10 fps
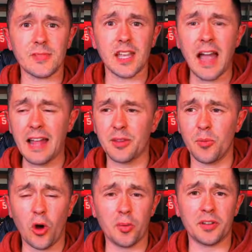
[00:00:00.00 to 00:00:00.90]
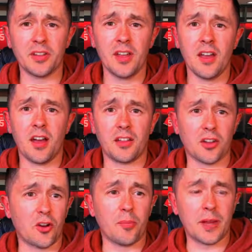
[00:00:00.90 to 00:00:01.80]
at the moment on the
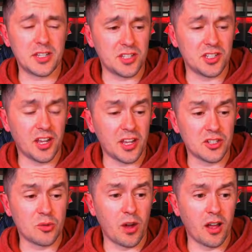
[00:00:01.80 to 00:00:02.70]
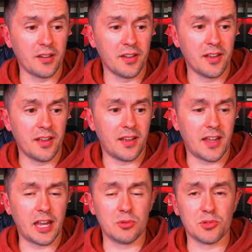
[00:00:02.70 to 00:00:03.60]
current Manchester United squad,
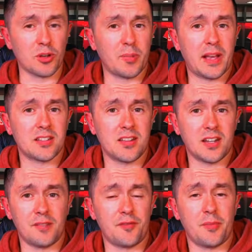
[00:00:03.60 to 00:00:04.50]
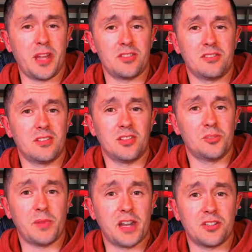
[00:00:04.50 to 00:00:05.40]
and he was going to pass on that information to the new
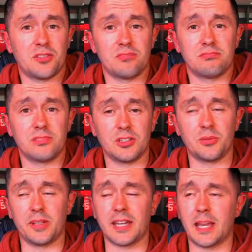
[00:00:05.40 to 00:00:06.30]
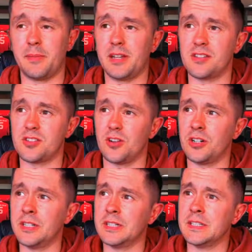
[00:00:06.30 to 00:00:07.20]
manager when they came in. So
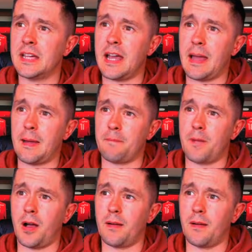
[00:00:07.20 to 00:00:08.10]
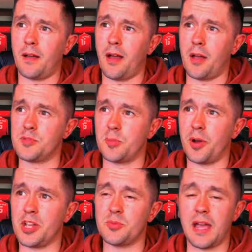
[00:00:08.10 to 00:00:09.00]
I'm
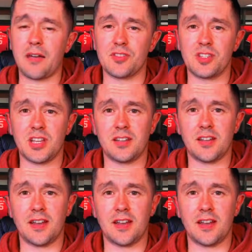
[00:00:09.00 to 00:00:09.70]
surprised we haven't seen